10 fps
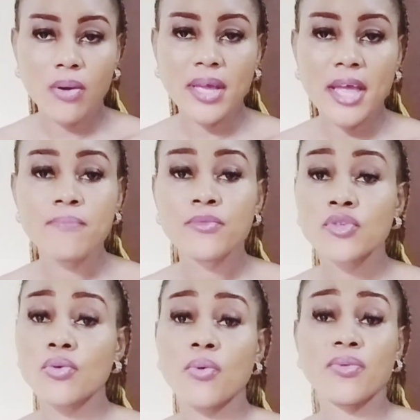Okay,
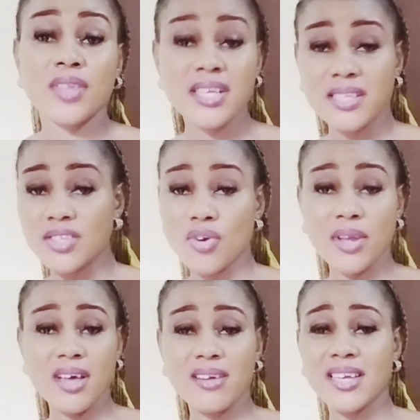so this is
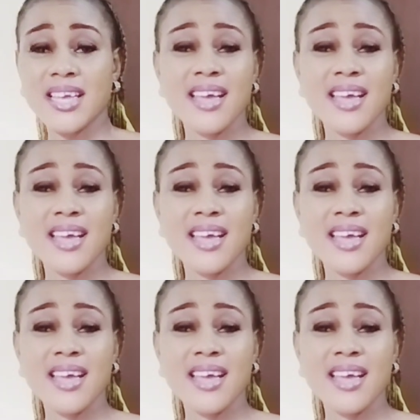your girl